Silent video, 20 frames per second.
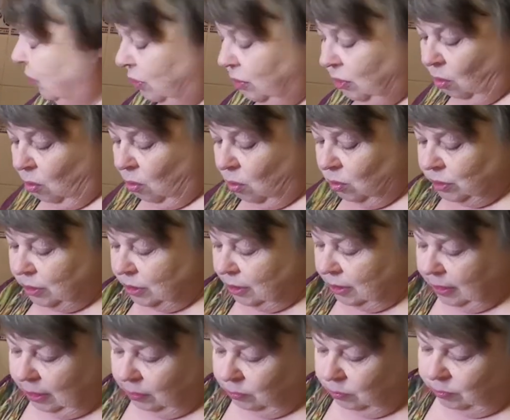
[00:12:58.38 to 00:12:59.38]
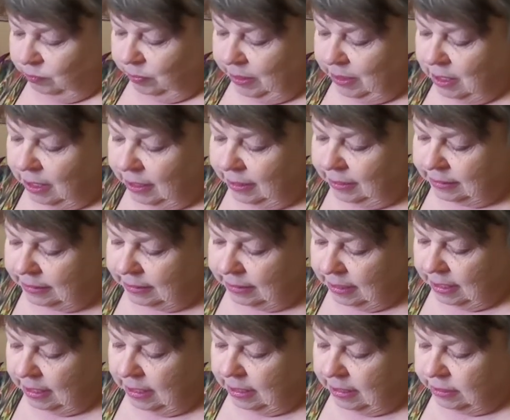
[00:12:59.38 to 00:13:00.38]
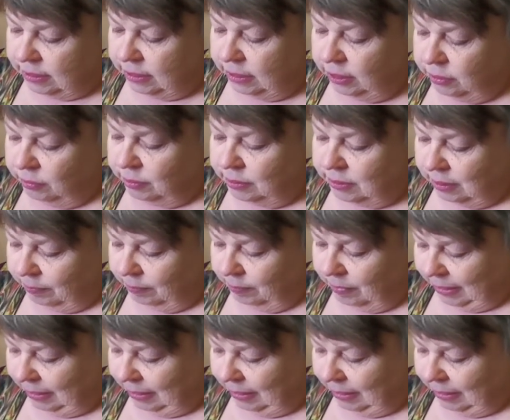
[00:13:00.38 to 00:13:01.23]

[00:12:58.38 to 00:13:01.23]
I thought it would be nice to use up